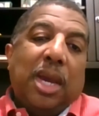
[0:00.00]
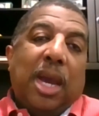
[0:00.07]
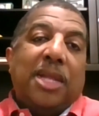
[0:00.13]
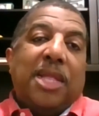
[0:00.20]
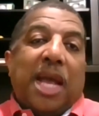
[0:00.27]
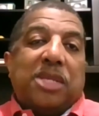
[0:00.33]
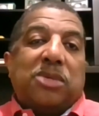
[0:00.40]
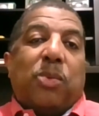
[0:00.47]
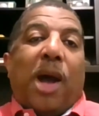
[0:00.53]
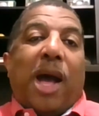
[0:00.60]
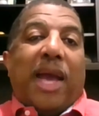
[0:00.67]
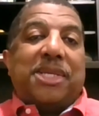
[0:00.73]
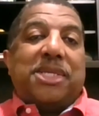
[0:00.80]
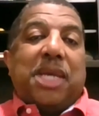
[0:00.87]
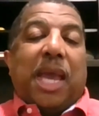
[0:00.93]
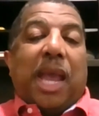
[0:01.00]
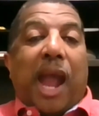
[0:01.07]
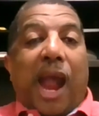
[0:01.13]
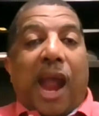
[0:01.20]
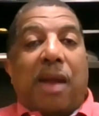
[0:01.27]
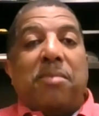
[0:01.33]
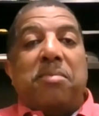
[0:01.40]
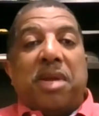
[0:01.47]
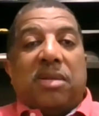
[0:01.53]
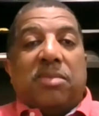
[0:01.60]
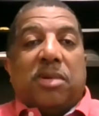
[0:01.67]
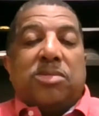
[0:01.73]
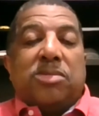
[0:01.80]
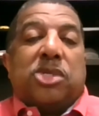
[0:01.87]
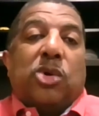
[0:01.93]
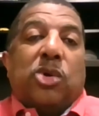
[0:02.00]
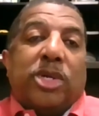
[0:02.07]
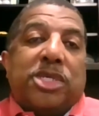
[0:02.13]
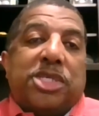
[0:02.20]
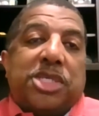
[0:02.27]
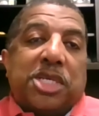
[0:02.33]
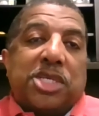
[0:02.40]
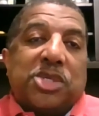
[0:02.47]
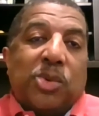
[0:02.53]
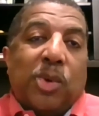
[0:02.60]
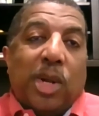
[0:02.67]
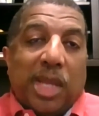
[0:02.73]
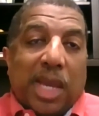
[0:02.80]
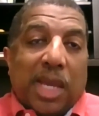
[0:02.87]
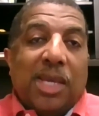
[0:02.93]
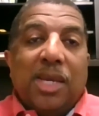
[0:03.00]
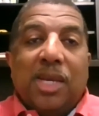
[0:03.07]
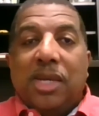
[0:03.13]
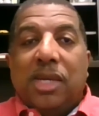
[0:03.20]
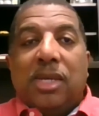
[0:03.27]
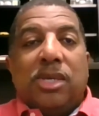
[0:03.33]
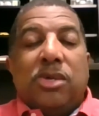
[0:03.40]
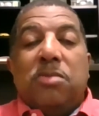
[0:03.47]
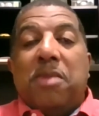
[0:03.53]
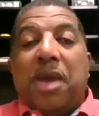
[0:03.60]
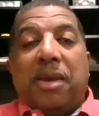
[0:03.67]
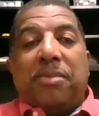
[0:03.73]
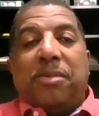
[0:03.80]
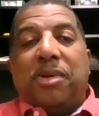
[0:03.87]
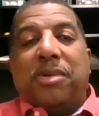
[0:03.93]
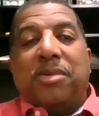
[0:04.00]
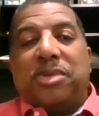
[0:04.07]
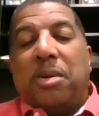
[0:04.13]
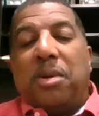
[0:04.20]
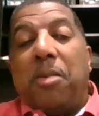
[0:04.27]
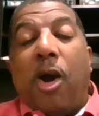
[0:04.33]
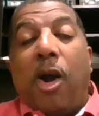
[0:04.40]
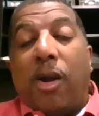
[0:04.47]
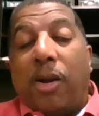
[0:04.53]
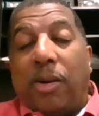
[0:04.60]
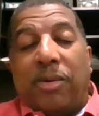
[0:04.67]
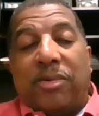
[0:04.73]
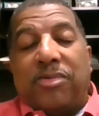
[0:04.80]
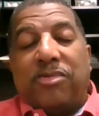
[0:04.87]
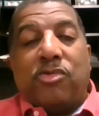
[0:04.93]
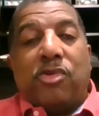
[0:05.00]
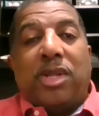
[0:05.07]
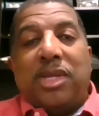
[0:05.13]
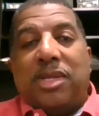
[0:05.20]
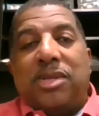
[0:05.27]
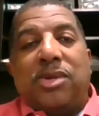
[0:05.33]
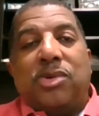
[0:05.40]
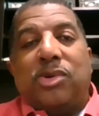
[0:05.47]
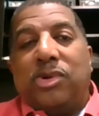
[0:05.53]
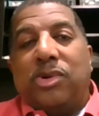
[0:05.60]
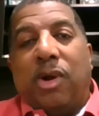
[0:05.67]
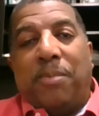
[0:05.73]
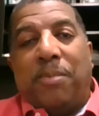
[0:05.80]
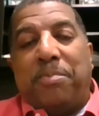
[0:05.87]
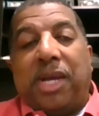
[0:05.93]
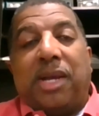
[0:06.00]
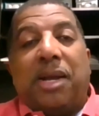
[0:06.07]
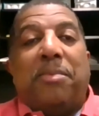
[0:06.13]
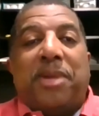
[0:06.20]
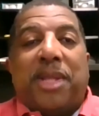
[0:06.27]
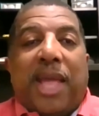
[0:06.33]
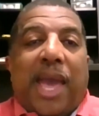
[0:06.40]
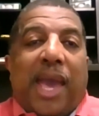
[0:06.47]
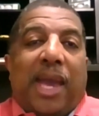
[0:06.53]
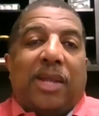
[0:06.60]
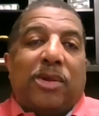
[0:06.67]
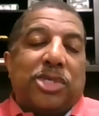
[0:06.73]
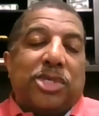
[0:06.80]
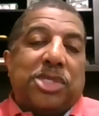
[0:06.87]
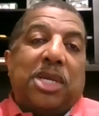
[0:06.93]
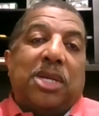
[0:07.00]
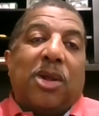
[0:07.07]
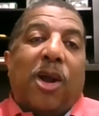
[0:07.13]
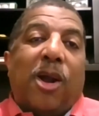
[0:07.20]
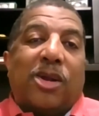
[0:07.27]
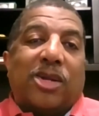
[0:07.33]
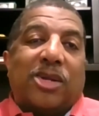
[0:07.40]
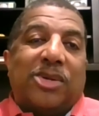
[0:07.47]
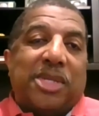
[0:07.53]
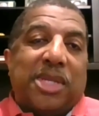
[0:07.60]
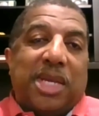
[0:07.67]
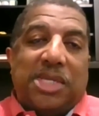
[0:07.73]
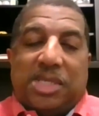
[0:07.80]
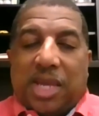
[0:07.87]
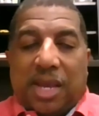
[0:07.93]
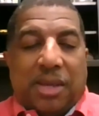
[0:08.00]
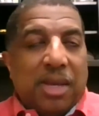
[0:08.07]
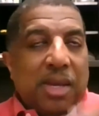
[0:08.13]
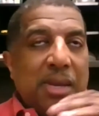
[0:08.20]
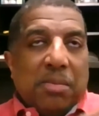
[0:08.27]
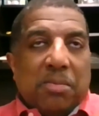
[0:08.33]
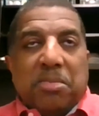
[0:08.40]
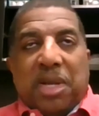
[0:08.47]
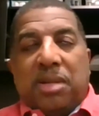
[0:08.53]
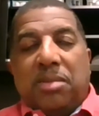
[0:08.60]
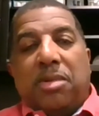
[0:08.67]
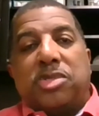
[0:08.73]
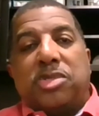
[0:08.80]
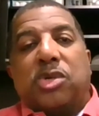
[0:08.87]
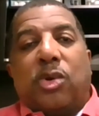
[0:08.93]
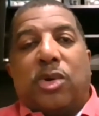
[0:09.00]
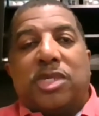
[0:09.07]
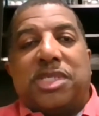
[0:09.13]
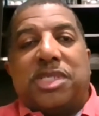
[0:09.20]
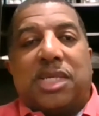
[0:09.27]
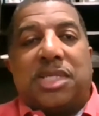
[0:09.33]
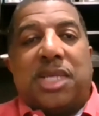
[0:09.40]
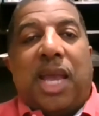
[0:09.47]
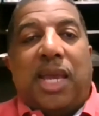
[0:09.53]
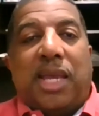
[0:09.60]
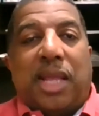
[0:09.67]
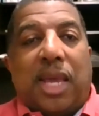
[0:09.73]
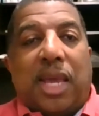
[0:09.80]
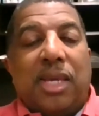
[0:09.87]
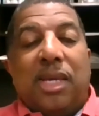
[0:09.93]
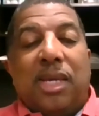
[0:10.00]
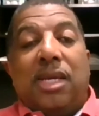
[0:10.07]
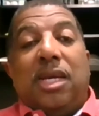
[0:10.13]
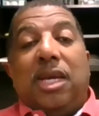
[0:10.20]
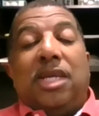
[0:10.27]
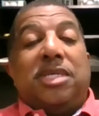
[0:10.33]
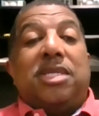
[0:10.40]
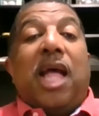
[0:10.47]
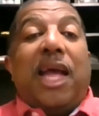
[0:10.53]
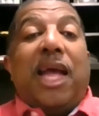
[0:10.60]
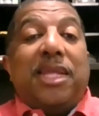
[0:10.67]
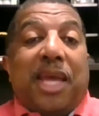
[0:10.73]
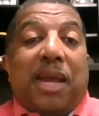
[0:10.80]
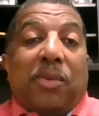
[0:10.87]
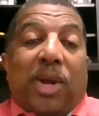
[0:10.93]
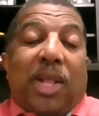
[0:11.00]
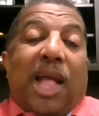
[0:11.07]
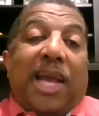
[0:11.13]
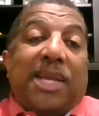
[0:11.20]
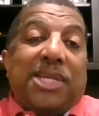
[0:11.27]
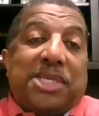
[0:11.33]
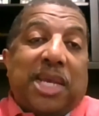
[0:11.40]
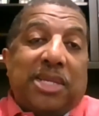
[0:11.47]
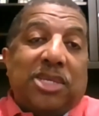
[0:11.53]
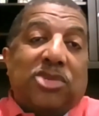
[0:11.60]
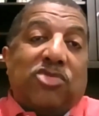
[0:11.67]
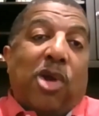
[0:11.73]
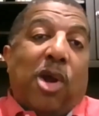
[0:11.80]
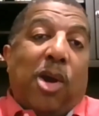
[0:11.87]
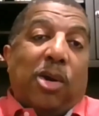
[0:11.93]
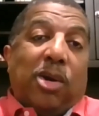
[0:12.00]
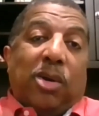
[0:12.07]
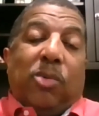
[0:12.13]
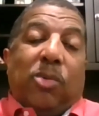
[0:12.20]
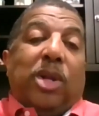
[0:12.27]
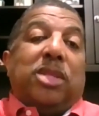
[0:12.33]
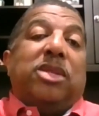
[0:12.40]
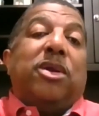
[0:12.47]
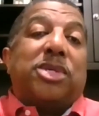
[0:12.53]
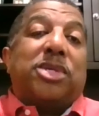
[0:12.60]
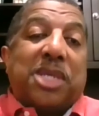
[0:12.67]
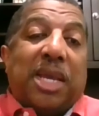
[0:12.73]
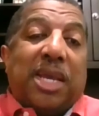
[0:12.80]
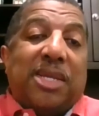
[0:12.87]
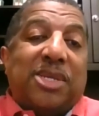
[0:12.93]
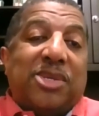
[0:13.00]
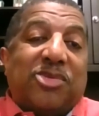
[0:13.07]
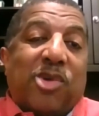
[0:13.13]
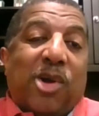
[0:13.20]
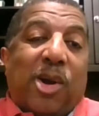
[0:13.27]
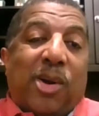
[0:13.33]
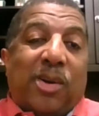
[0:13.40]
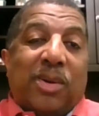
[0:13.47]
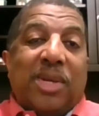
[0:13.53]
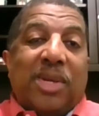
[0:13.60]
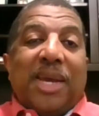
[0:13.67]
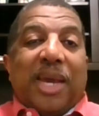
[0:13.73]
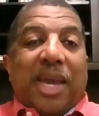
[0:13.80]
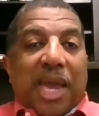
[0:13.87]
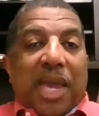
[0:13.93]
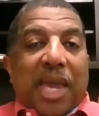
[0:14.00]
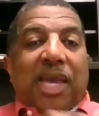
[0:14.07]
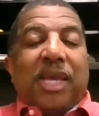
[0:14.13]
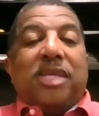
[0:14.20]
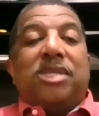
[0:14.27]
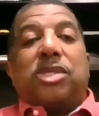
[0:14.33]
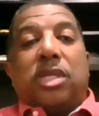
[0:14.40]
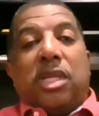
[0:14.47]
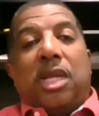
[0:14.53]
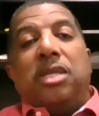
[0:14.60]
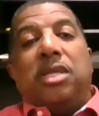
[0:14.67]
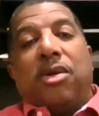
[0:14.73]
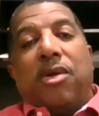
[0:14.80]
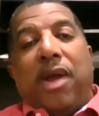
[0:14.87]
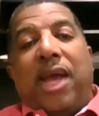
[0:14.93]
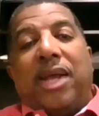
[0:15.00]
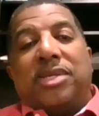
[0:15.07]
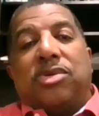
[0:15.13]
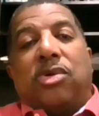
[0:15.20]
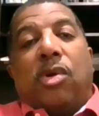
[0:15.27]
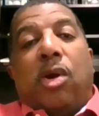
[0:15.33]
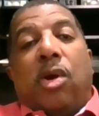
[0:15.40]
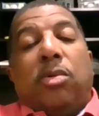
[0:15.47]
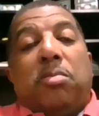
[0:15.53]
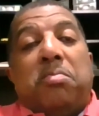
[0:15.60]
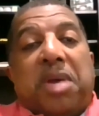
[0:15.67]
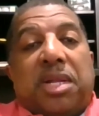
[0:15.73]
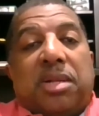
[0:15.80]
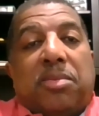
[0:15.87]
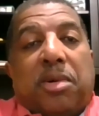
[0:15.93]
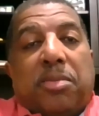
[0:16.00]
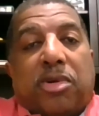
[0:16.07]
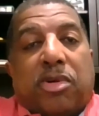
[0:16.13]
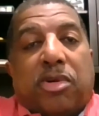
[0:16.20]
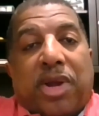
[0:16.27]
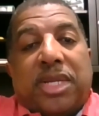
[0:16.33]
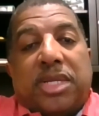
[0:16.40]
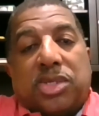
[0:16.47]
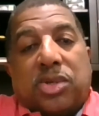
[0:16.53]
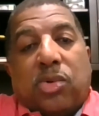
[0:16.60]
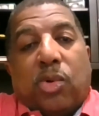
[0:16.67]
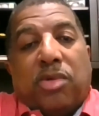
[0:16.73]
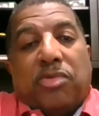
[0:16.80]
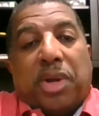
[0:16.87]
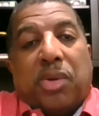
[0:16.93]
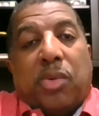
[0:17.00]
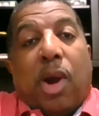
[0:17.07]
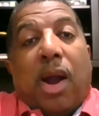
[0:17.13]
And that's why I say our minimum score is 620. You may tomorrow run into or pick up an ad or see an article and they say minimum score is 680. It's not that what I said is wrong or what they're saying is wrong. Each lender has their own minimum credit score.